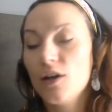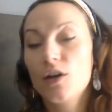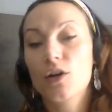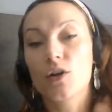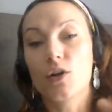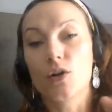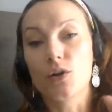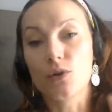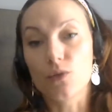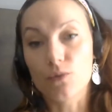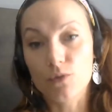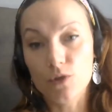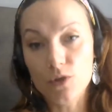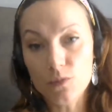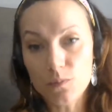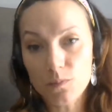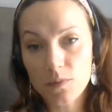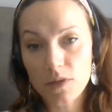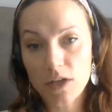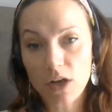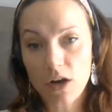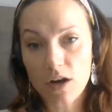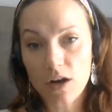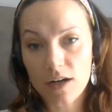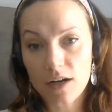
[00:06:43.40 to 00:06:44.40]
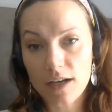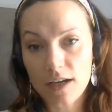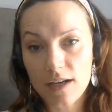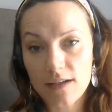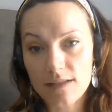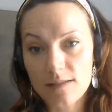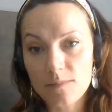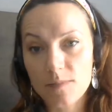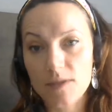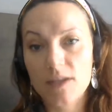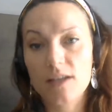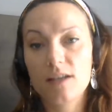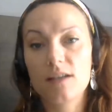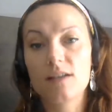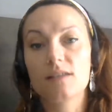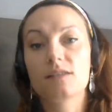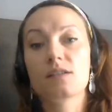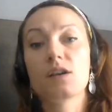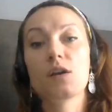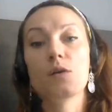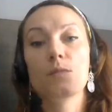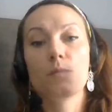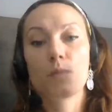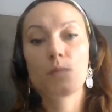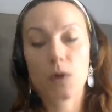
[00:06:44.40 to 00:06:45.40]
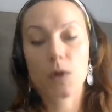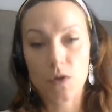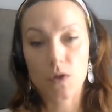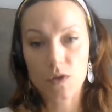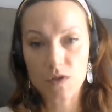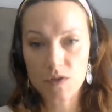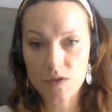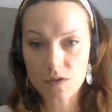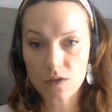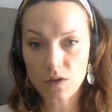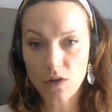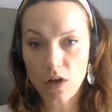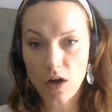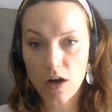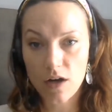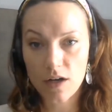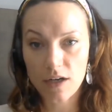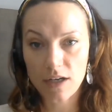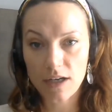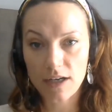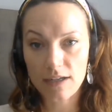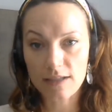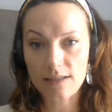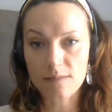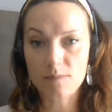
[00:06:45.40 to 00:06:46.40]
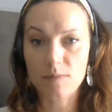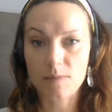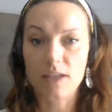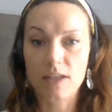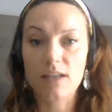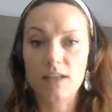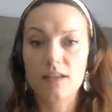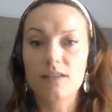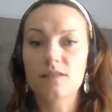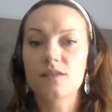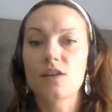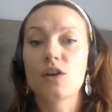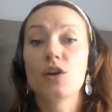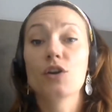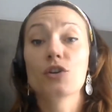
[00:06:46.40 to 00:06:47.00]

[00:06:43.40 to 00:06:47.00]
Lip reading: group RESPs, personal RESPs,